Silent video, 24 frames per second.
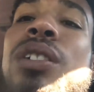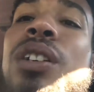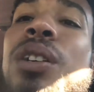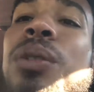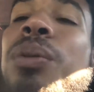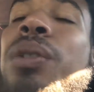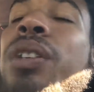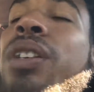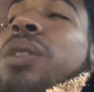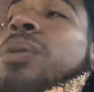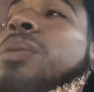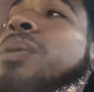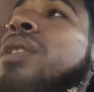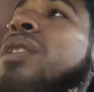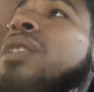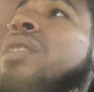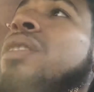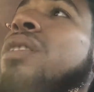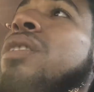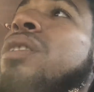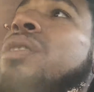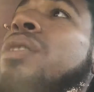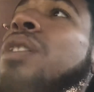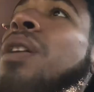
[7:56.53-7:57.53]
It really will.
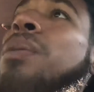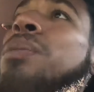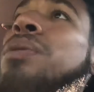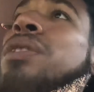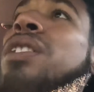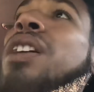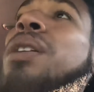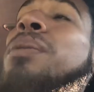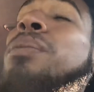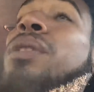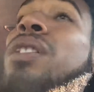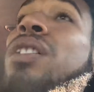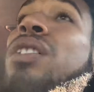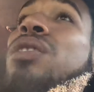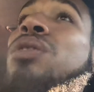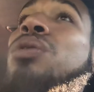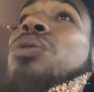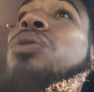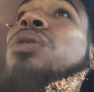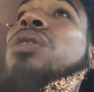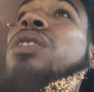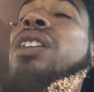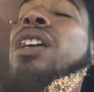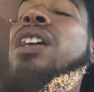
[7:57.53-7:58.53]
You know what I'm saying? Because
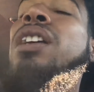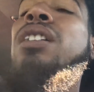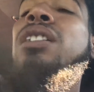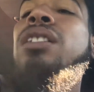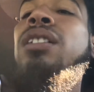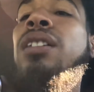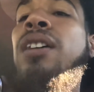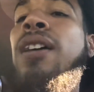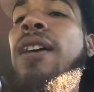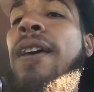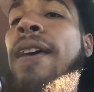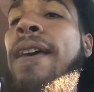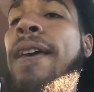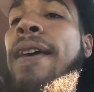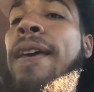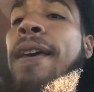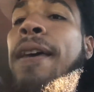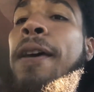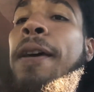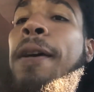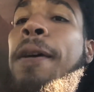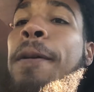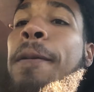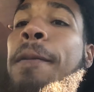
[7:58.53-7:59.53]
sooner or later,
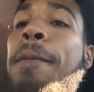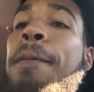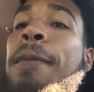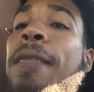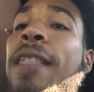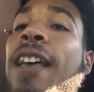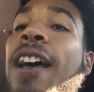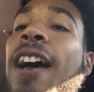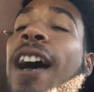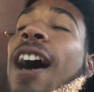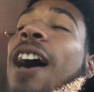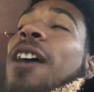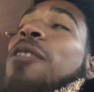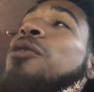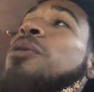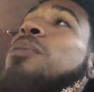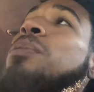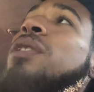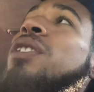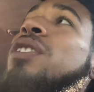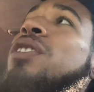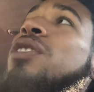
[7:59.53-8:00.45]
I will be